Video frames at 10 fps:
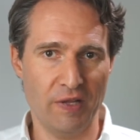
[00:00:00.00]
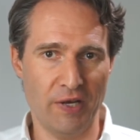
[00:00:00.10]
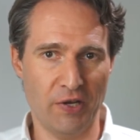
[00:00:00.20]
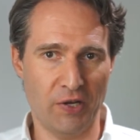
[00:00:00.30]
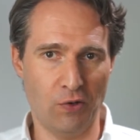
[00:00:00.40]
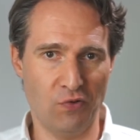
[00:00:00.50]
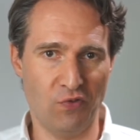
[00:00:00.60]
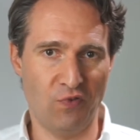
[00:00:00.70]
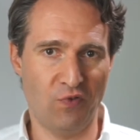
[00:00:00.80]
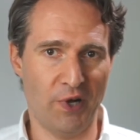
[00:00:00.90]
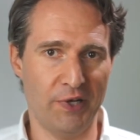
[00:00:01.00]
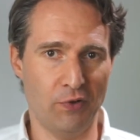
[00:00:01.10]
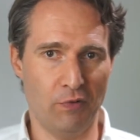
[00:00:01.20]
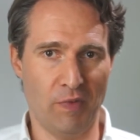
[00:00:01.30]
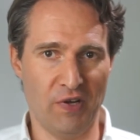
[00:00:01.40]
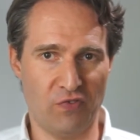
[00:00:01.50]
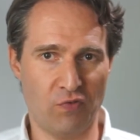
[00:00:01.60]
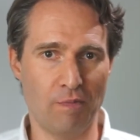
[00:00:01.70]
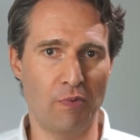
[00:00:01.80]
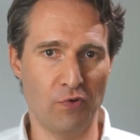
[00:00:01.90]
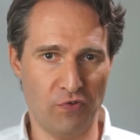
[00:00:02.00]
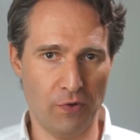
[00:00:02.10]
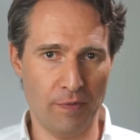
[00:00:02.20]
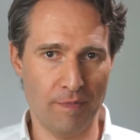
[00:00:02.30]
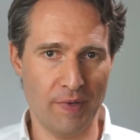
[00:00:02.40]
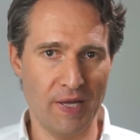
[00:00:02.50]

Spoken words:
that you can also find on my Scrum poster: